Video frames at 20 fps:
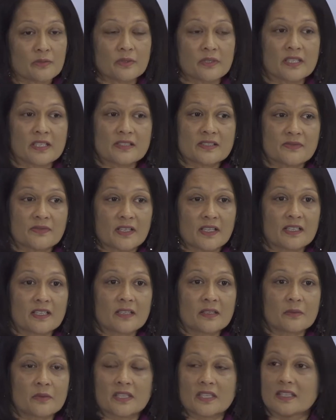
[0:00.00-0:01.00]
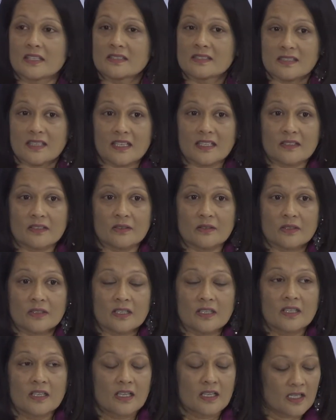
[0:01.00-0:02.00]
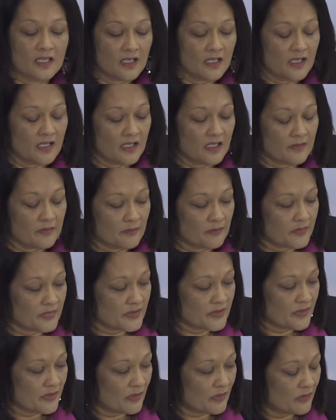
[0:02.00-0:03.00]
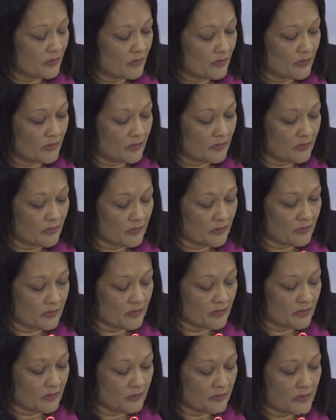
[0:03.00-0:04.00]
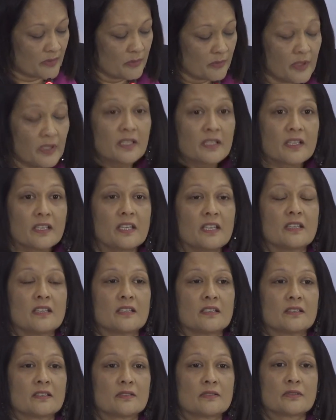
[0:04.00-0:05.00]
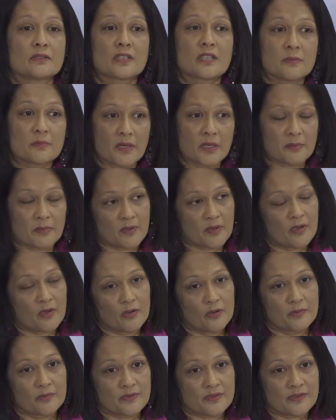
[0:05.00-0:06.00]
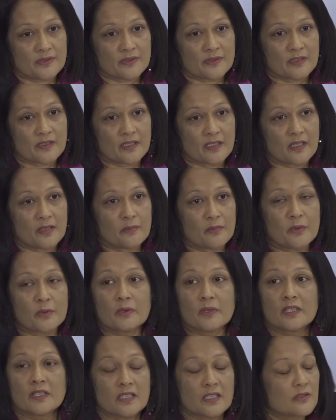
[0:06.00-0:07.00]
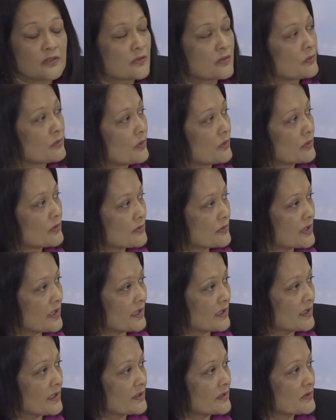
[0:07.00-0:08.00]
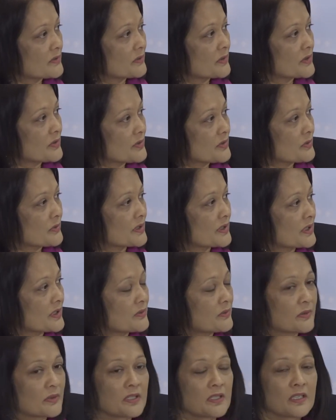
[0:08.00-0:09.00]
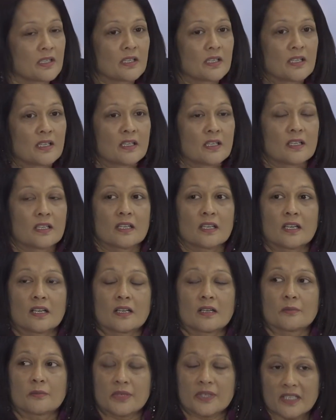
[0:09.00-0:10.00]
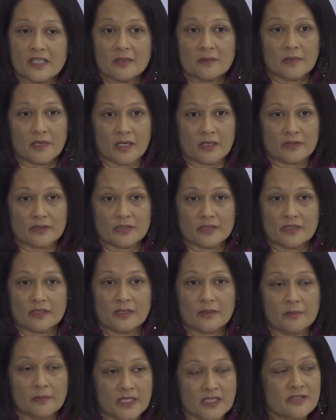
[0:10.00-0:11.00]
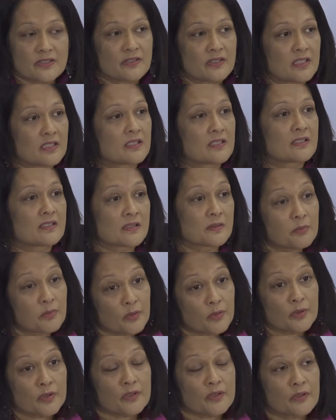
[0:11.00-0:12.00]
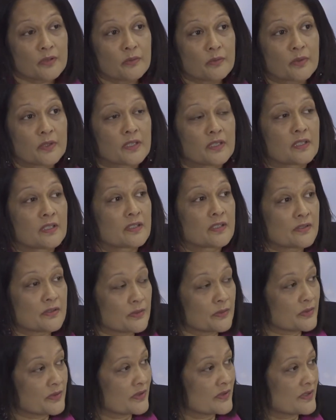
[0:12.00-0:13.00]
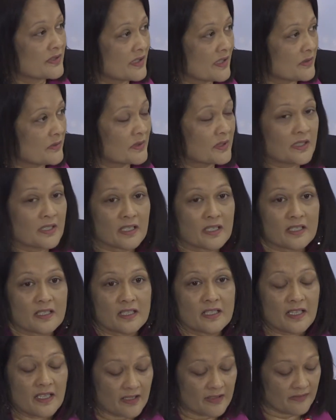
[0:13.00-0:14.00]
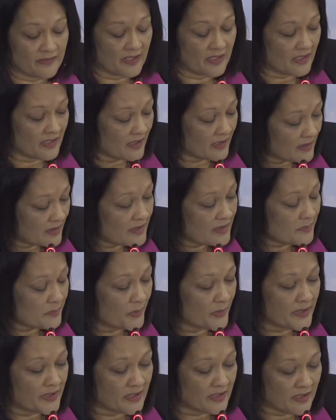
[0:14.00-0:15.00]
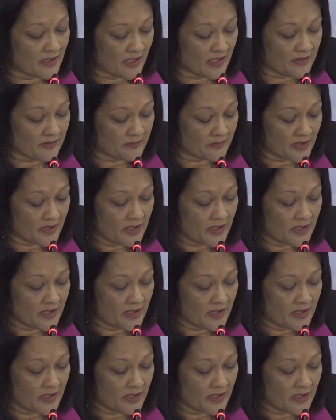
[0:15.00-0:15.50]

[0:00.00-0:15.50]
whether it's flooding, whether it's cyclone. So we will need to keep up our hopes and we will need to work together to ensure that we uh, bring about the much needed support with the resources that we currently have. And at this point in time,